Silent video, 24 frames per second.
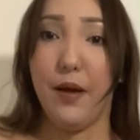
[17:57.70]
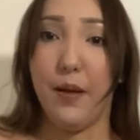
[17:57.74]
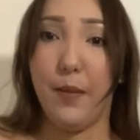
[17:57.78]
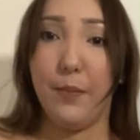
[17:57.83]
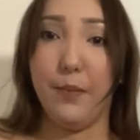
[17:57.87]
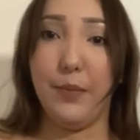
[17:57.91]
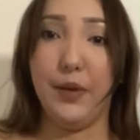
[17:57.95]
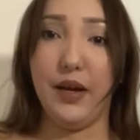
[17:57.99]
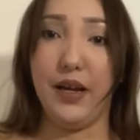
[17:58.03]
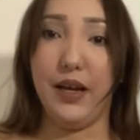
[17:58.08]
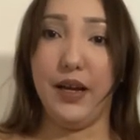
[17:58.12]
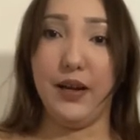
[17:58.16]

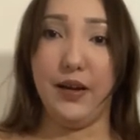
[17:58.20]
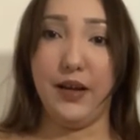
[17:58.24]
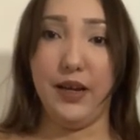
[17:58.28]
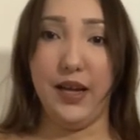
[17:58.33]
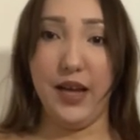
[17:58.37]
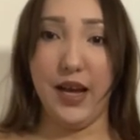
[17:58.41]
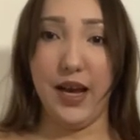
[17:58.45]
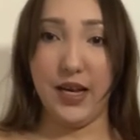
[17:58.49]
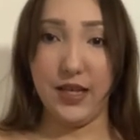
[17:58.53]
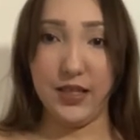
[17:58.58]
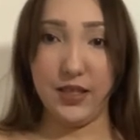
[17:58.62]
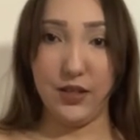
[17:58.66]
But
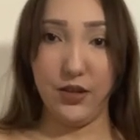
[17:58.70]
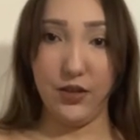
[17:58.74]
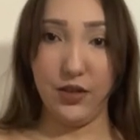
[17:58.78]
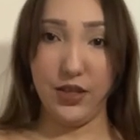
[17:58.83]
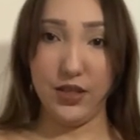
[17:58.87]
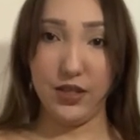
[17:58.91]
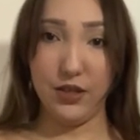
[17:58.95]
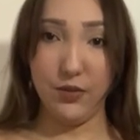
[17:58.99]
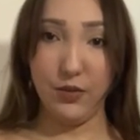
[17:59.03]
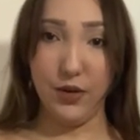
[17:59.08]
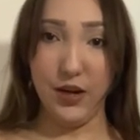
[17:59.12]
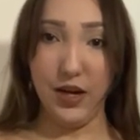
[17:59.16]
yeah, so this
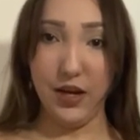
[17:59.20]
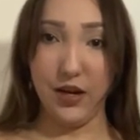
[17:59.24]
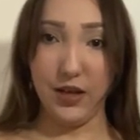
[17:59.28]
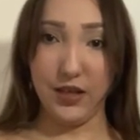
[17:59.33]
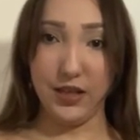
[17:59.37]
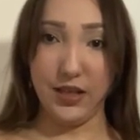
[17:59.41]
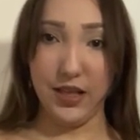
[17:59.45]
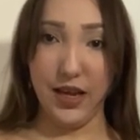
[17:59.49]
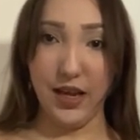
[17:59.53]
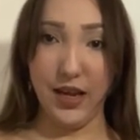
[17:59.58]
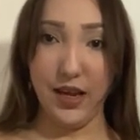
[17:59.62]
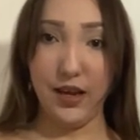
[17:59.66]
is what it looks
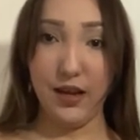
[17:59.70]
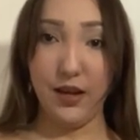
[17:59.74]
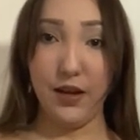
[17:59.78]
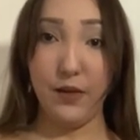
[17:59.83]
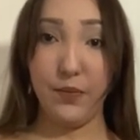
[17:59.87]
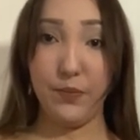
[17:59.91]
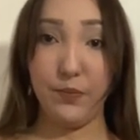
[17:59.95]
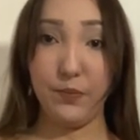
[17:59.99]
like.